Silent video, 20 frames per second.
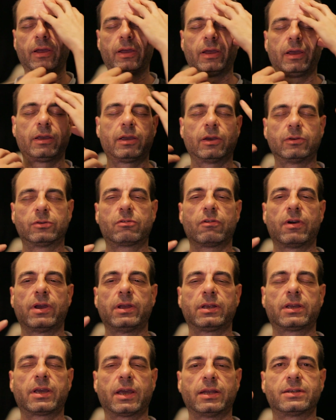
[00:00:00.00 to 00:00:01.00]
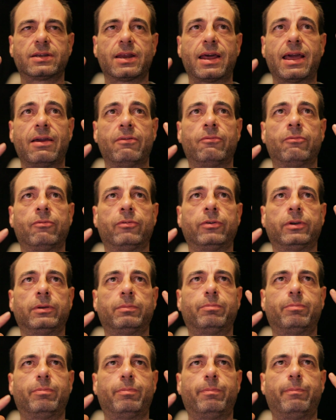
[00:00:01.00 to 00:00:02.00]
It goes against every
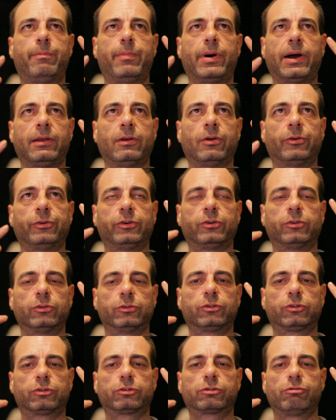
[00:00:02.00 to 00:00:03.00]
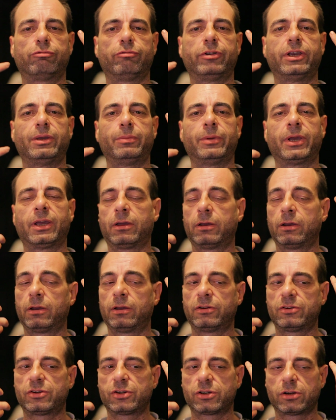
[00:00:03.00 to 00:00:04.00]
biological screaming
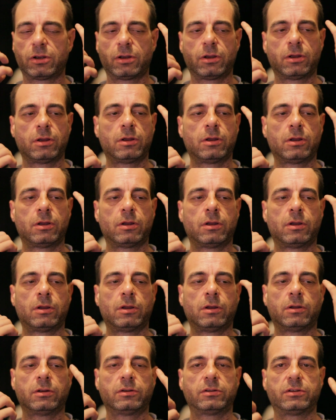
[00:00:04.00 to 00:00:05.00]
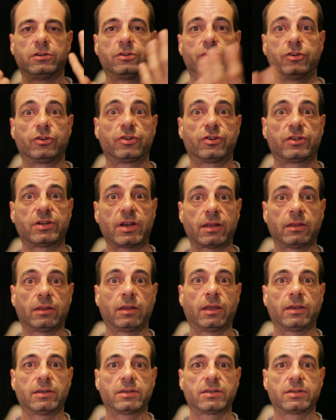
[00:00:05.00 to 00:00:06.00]
urge to just stand
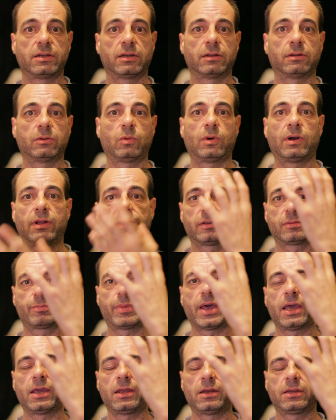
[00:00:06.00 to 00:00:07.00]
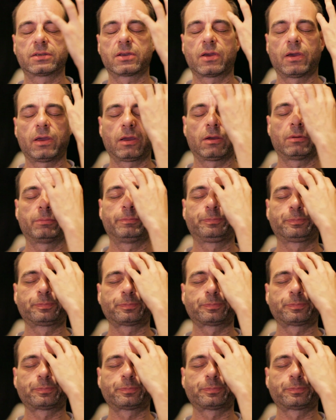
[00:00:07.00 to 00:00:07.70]
there still while this pain is going on.